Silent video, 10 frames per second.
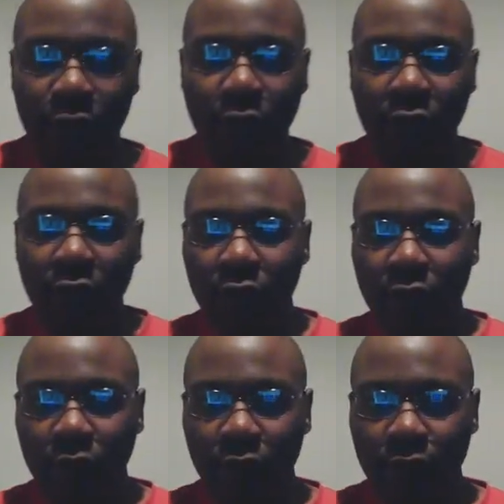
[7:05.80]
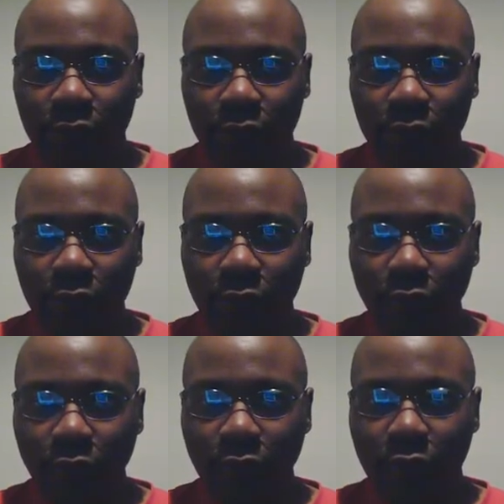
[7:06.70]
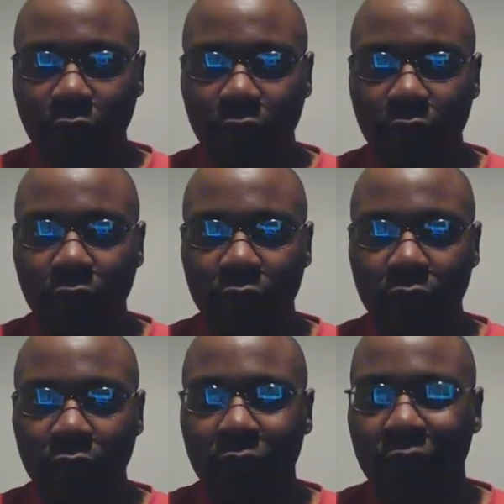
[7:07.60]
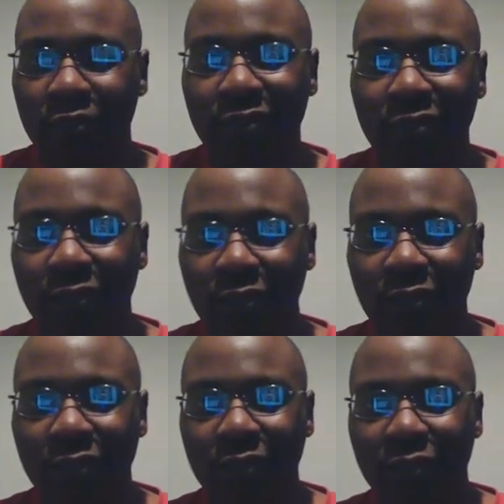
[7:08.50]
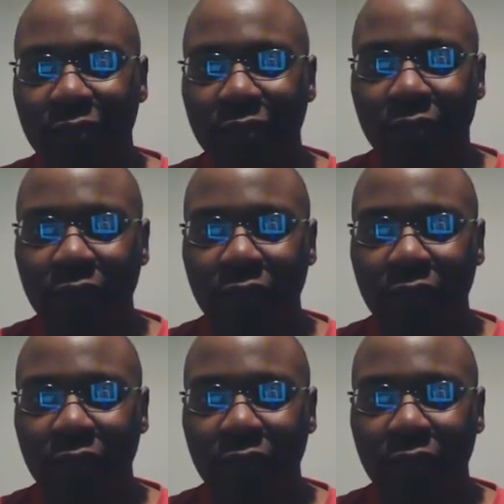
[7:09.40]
No one is speaking in this clip.